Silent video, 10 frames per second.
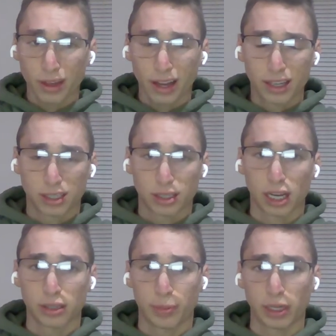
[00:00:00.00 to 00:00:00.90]
It
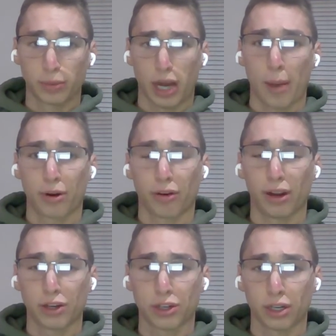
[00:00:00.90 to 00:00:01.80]
speeds up job
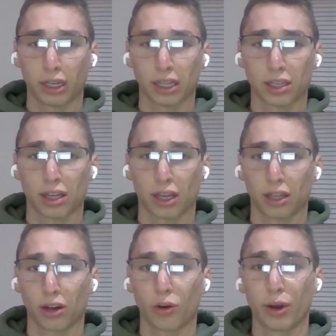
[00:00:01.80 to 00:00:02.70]
creation. It gets the thing
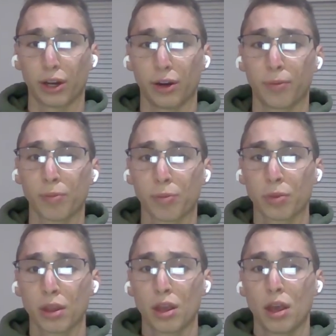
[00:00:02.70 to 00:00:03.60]
done quicker.
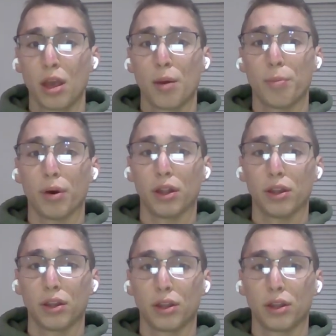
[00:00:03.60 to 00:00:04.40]
But